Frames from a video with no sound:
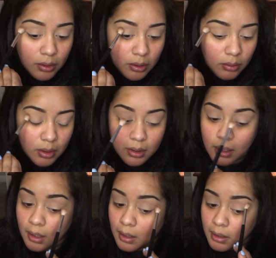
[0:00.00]
You
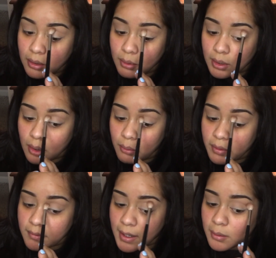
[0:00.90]
can
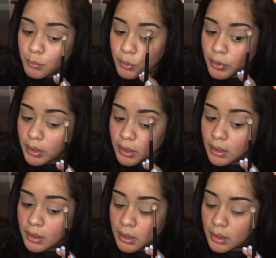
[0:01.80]
always add more,
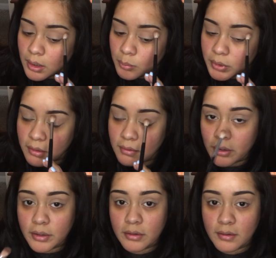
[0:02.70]
but it's
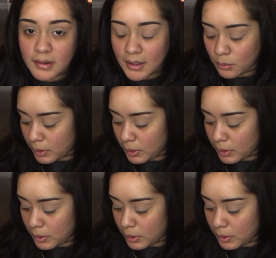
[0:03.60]
harder to take